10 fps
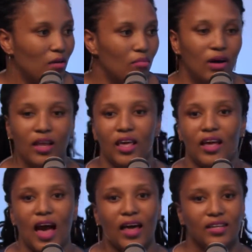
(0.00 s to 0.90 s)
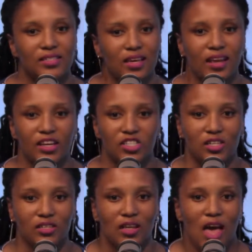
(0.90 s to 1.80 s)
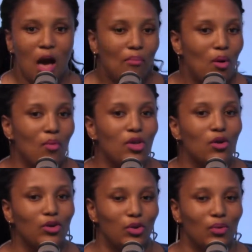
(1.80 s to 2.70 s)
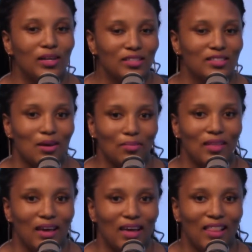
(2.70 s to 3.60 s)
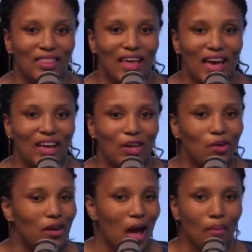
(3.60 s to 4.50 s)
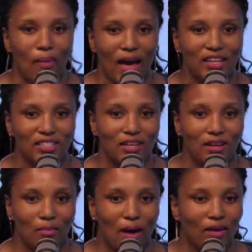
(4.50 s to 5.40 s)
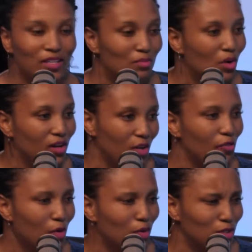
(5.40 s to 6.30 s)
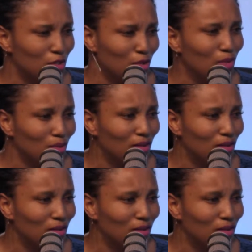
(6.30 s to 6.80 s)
But it got us connection. But when you're doing something that you're not passionate about, it's more difficult to do.